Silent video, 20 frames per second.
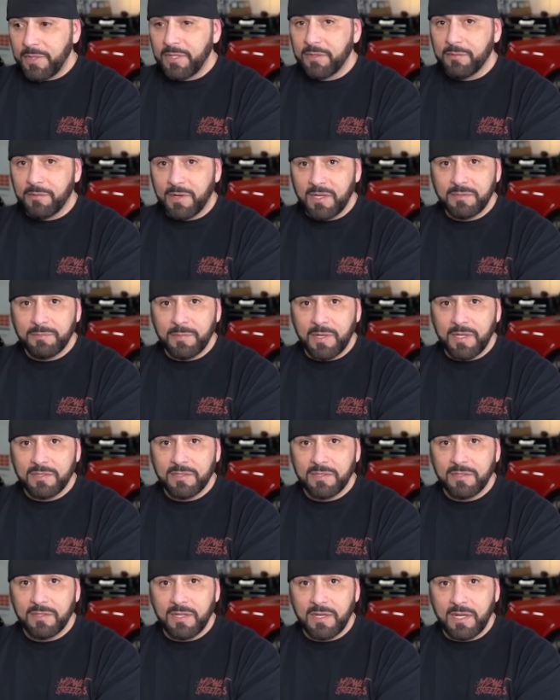He wanted
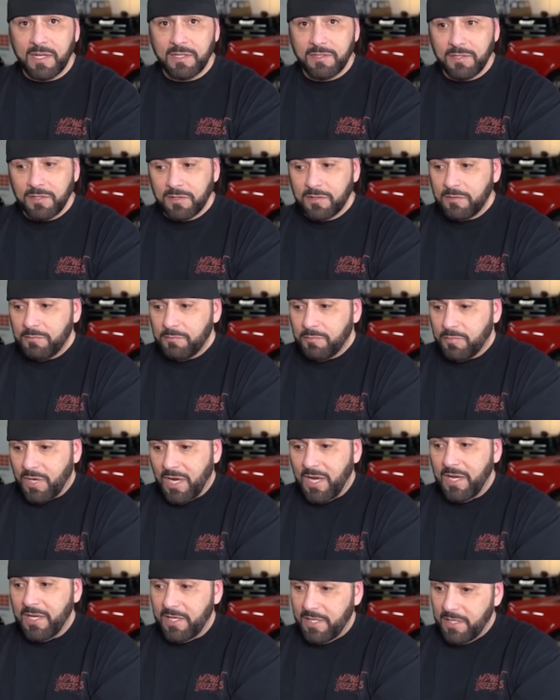the show to stay
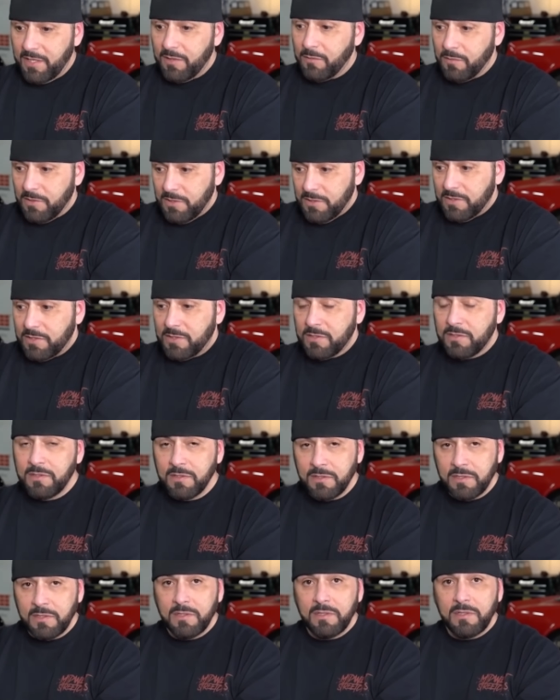as true to
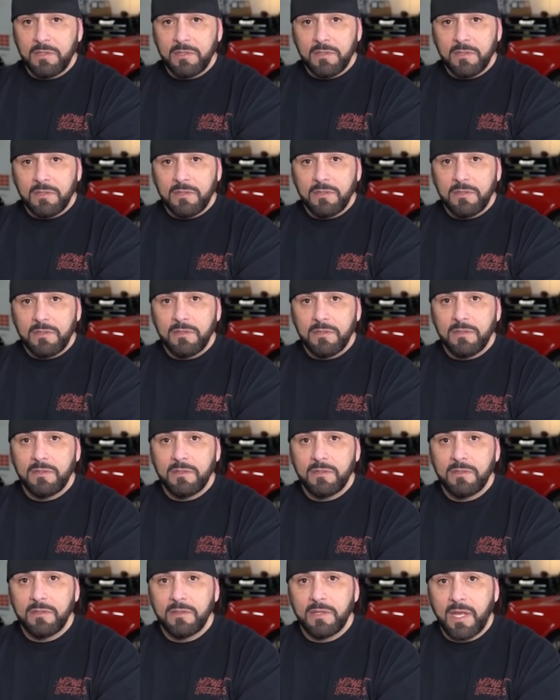street racing as
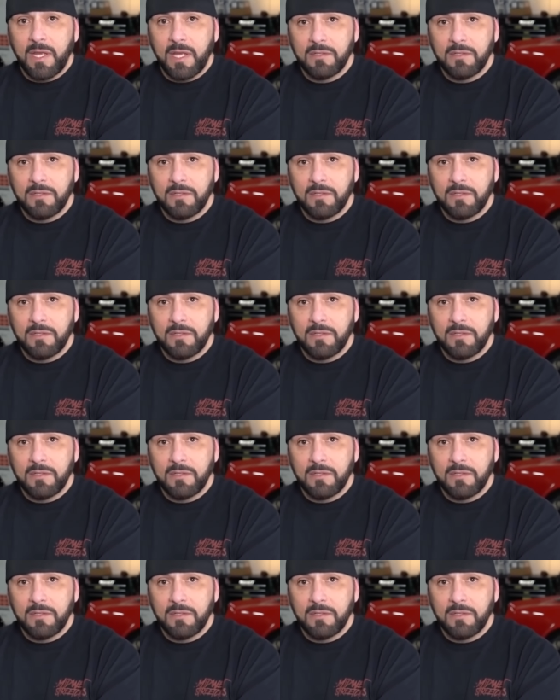possible,